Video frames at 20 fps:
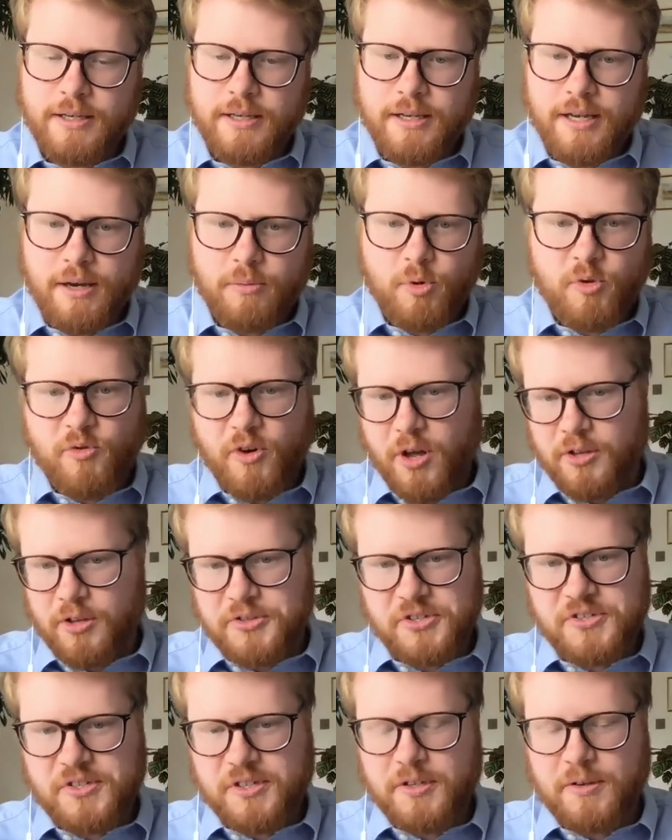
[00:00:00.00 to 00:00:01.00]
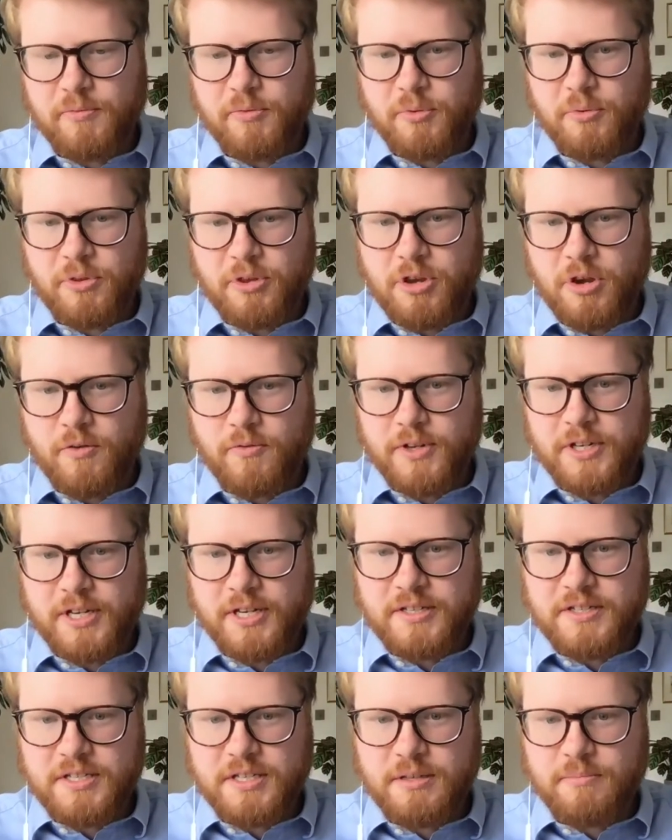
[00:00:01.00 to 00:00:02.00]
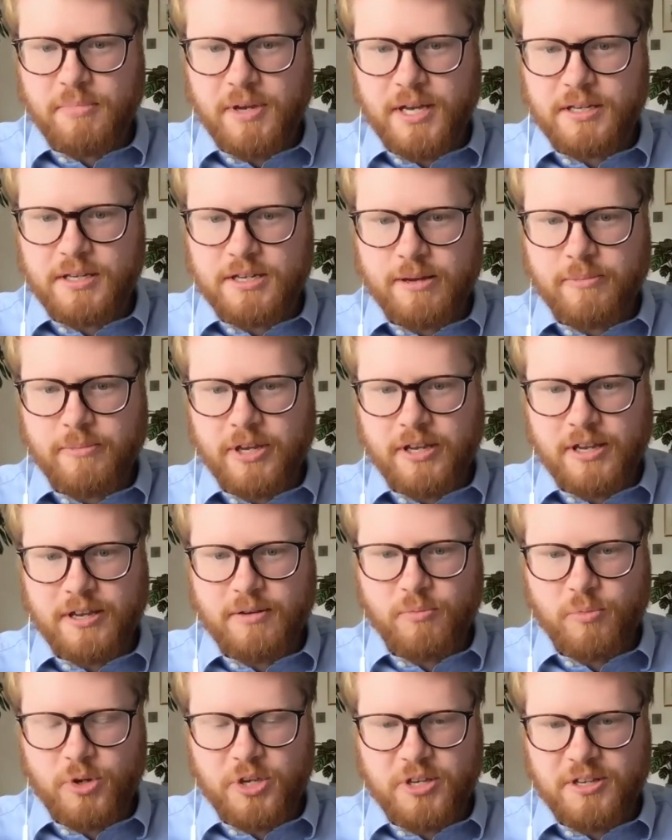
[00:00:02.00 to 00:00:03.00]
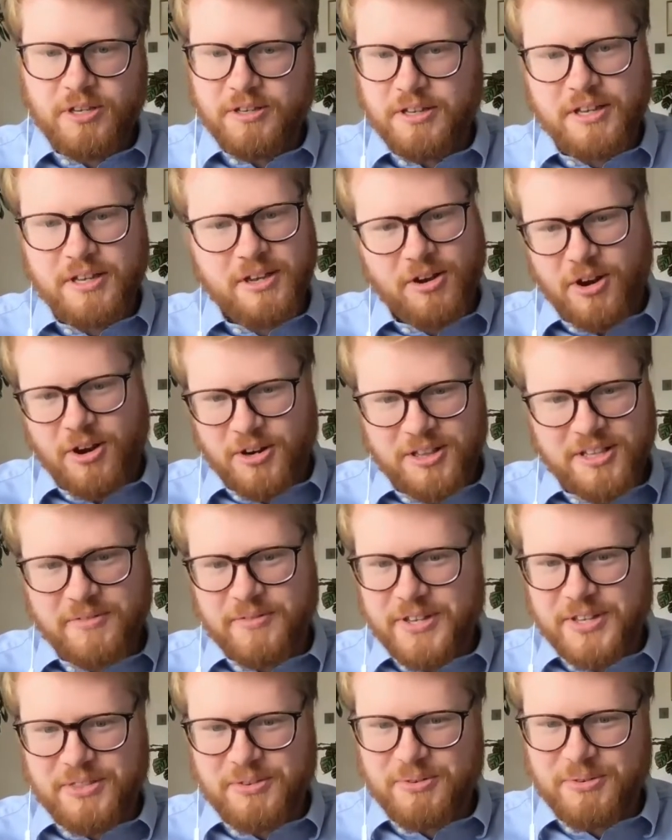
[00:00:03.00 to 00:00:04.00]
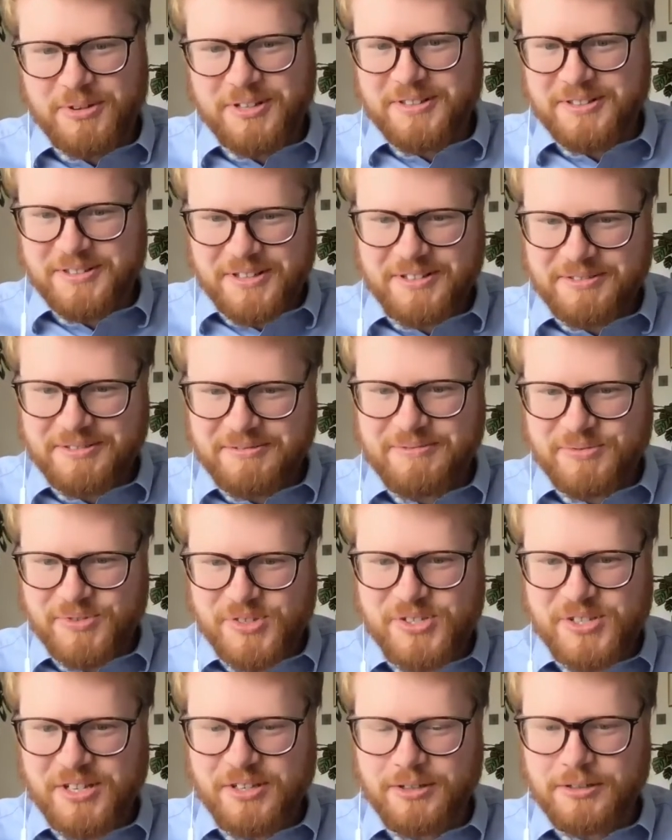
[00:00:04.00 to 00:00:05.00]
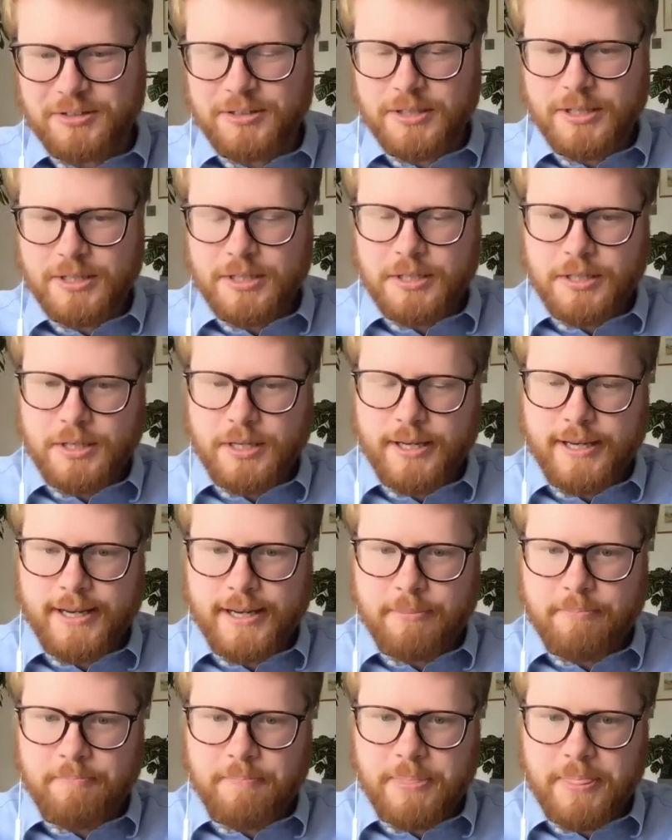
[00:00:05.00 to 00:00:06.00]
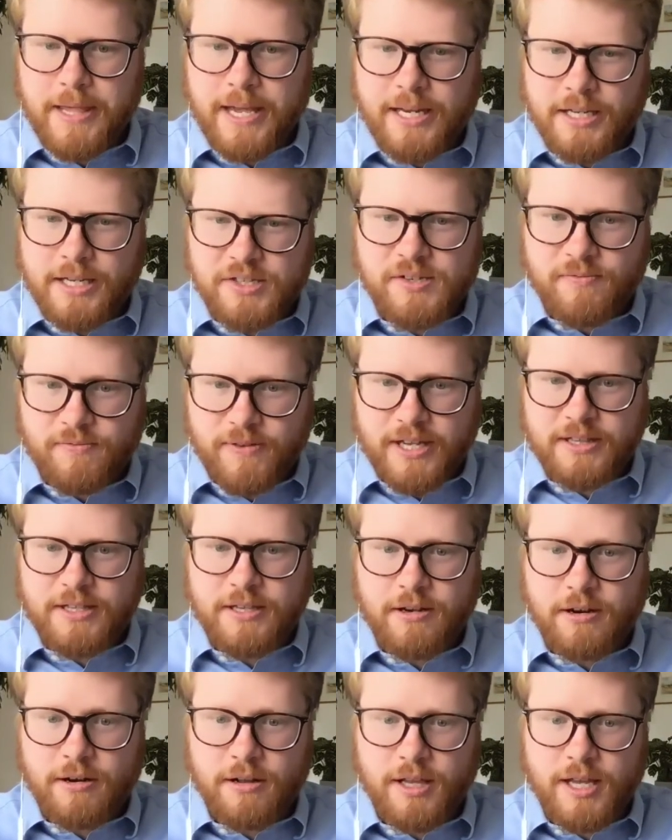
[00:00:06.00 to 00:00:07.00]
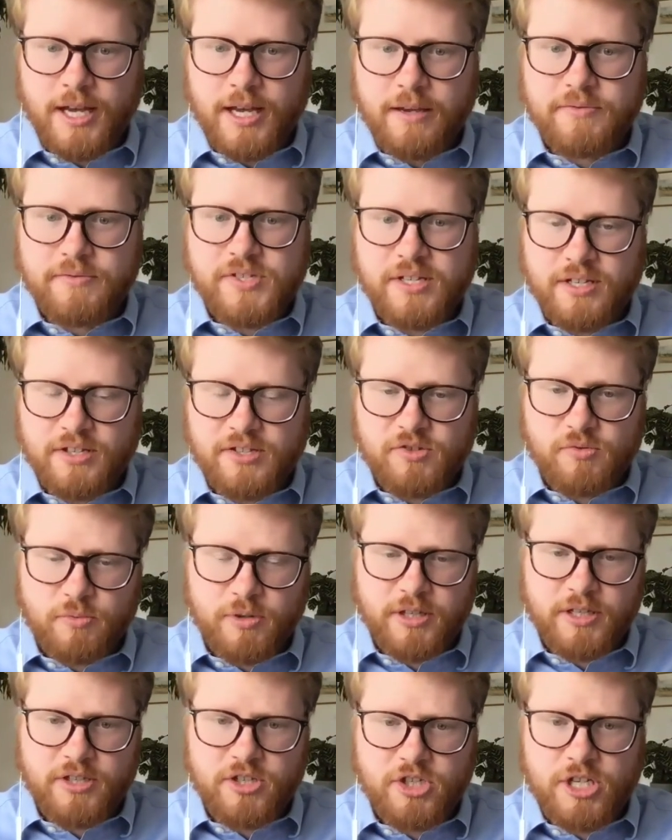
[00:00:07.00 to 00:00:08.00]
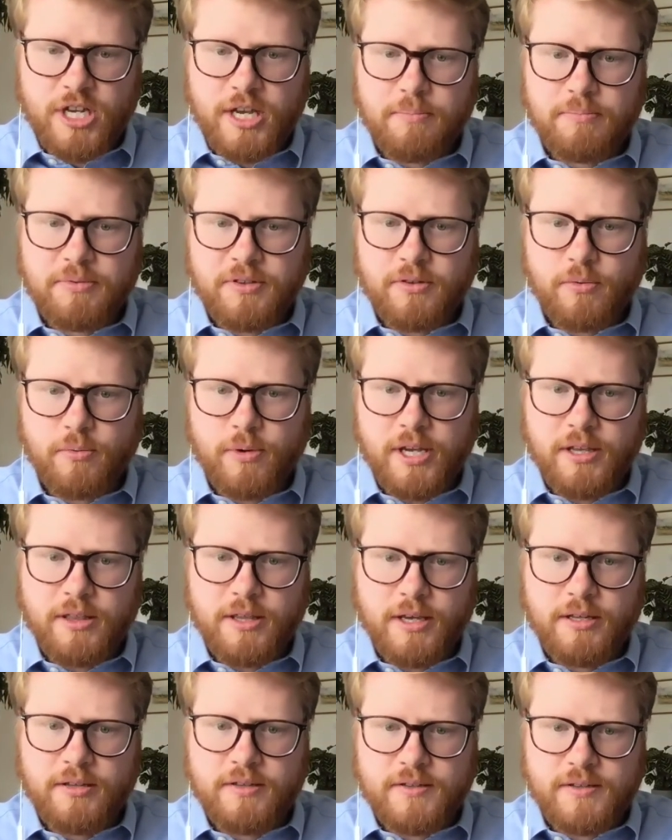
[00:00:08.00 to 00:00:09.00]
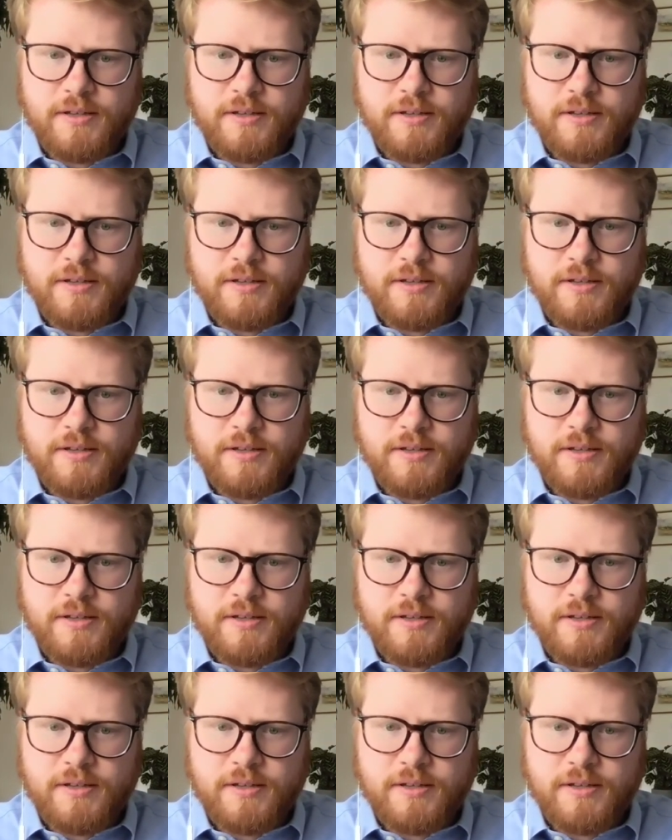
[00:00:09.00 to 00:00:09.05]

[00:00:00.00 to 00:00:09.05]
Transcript: We've all just lived through the COVID-19 pandemic, and we are living through it still. And it's affecting our lives, and it's really shaped the way that